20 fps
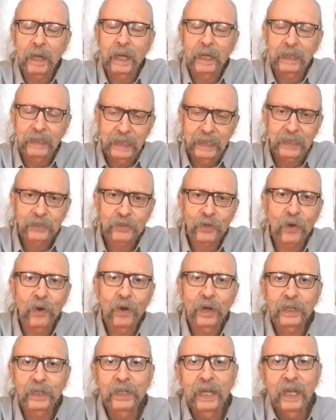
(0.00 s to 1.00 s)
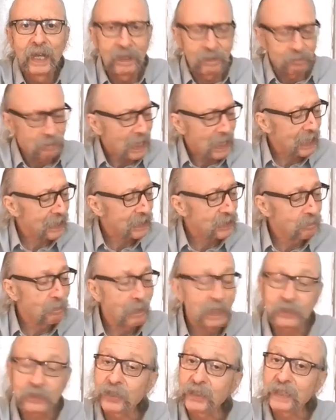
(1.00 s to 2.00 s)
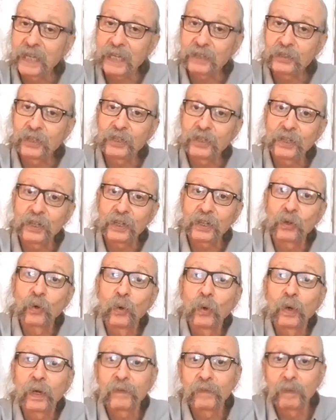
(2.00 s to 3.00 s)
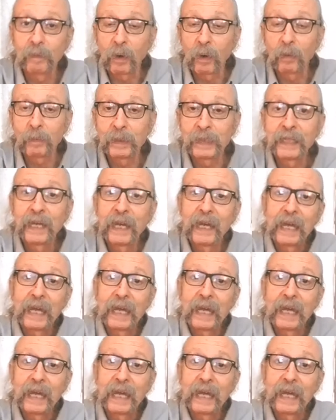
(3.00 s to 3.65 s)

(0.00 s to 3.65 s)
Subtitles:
licks aren't paying as much attention to the chord of the moment